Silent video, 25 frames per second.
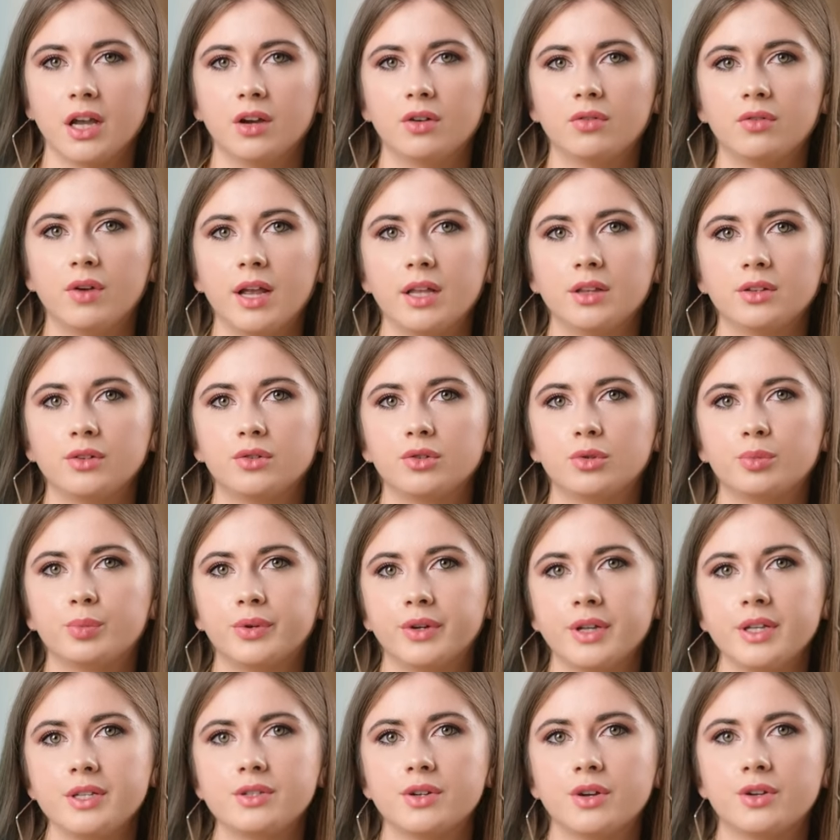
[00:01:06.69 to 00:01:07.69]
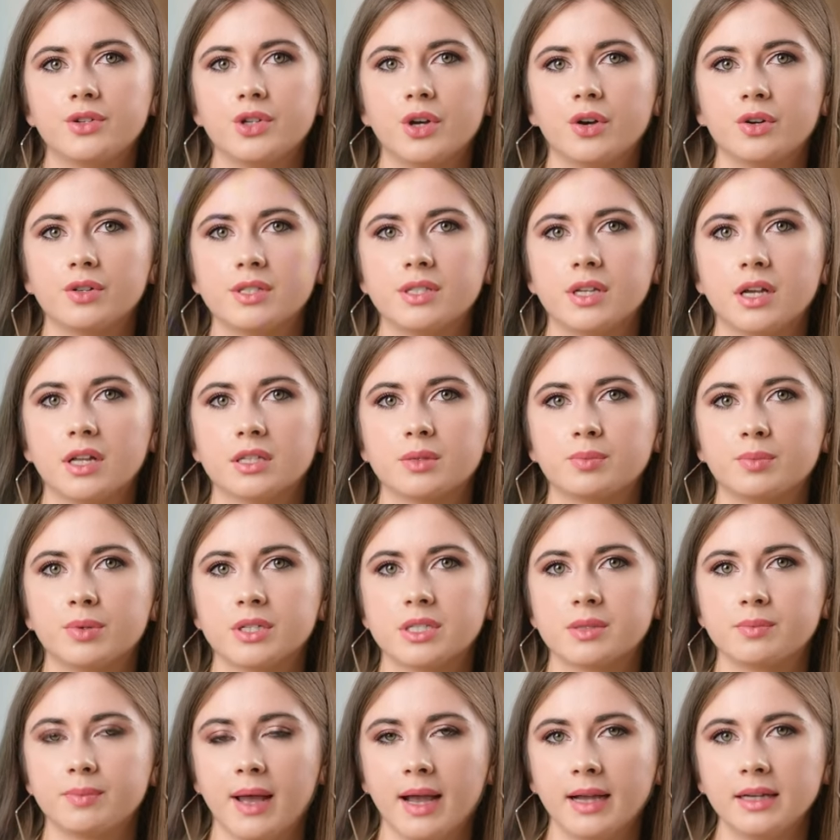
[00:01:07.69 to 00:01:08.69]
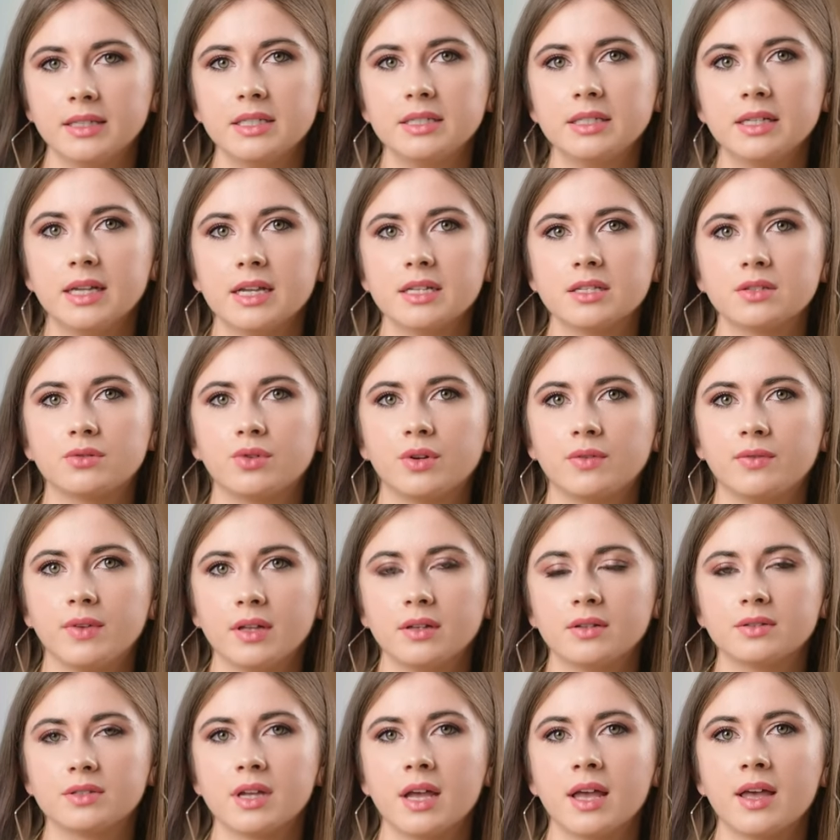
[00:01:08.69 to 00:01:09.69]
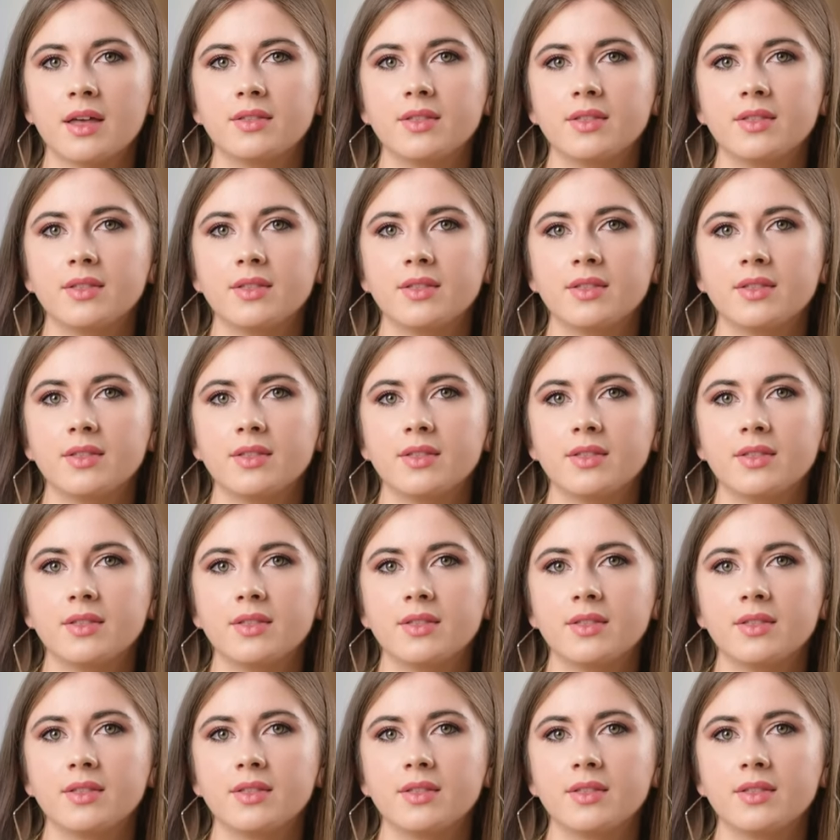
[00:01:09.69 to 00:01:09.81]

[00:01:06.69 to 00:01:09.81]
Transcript: Rain Group research on sales prospecting has revealed